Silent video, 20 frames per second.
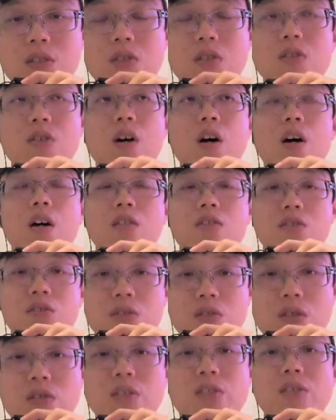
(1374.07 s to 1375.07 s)
still
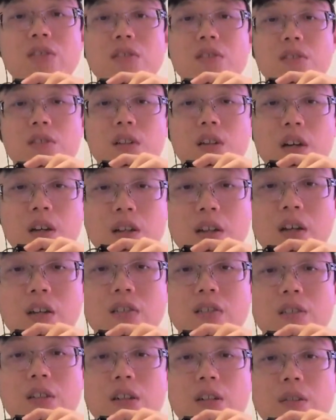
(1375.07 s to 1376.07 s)
uncertain at
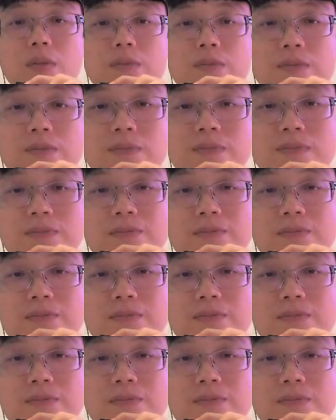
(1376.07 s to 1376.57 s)
that time